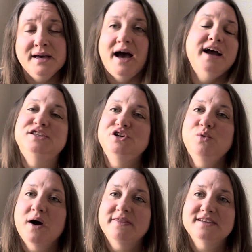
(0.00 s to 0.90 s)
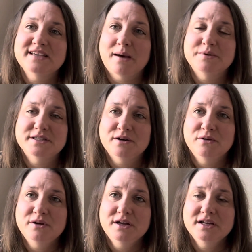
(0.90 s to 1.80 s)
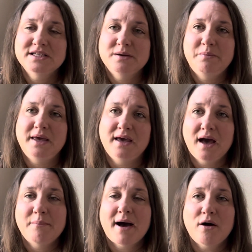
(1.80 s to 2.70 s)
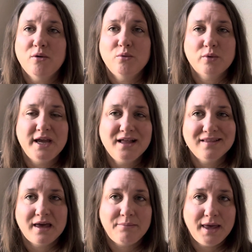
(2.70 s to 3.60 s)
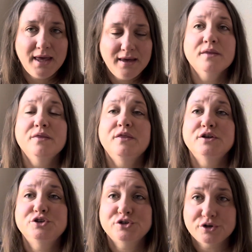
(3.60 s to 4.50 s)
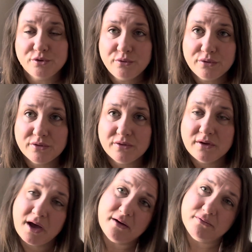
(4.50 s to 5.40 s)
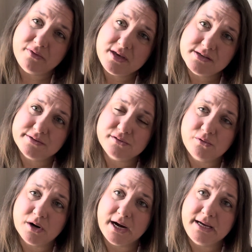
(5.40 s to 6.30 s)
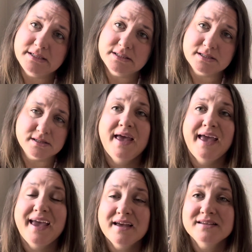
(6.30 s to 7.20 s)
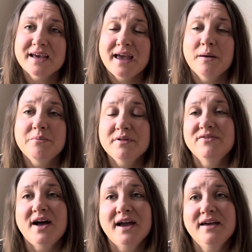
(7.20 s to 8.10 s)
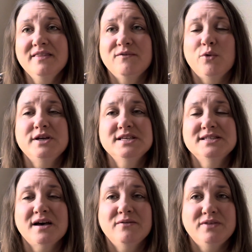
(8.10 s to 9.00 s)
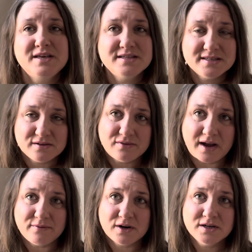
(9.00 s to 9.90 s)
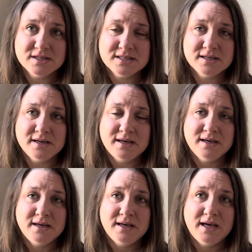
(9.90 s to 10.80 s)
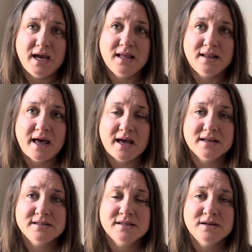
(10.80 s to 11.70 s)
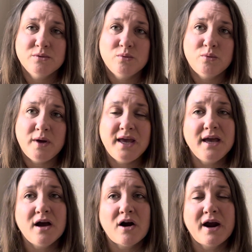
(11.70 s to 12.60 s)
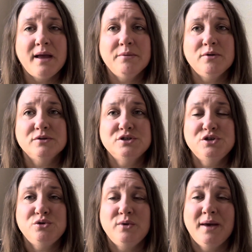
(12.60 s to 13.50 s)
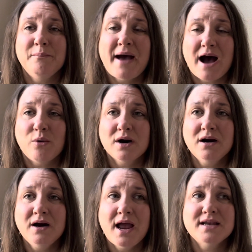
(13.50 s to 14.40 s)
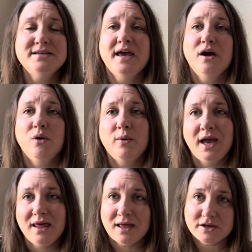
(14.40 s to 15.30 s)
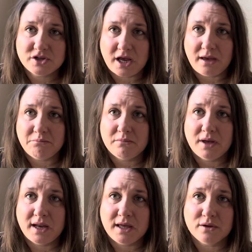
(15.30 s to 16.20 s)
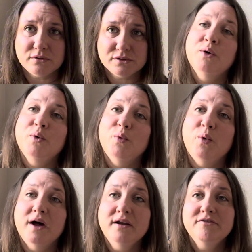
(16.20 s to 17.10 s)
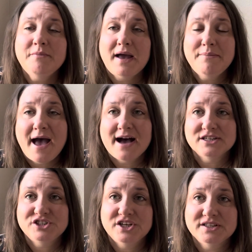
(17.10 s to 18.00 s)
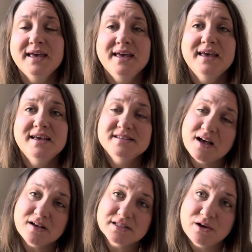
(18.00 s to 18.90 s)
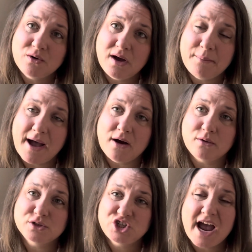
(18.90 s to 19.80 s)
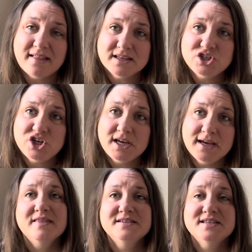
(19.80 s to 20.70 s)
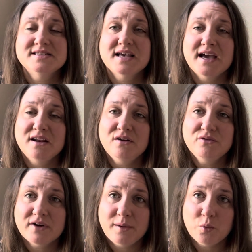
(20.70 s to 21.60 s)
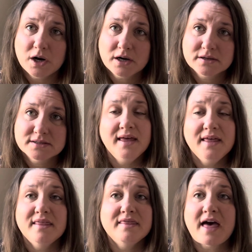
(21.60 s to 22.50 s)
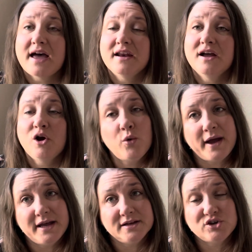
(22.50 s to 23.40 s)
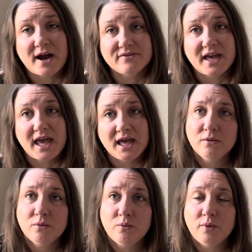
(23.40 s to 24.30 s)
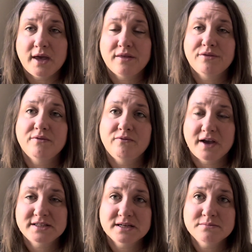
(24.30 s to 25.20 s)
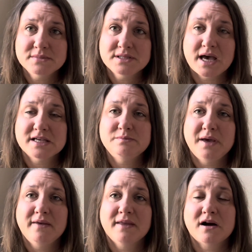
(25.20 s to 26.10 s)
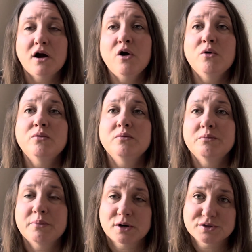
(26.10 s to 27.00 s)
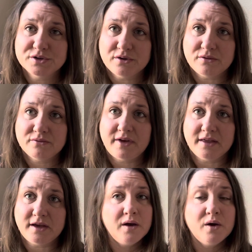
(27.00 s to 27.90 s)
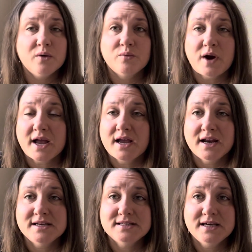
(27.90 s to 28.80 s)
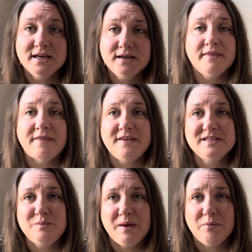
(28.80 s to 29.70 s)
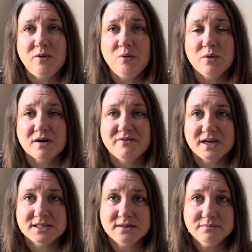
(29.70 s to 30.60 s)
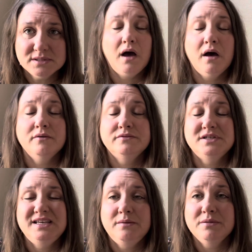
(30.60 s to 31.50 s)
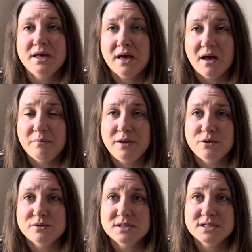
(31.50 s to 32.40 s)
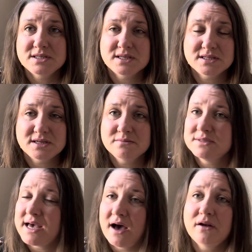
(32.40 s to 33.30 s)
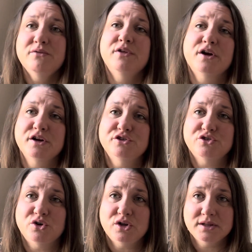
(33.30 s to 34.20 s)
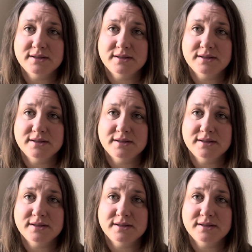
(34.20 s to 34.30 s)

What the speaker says: I do want this episode to be about reclaiming the truth of these stories and amplifying the voices of these survivors, and that we are able to empower and take away that shame and guilt. One of my passions is also about challenging the societal frameworks that equate trafficking with victims as being their own personal failure. Recognizing that these people were victims of deeply abused systems out of their control.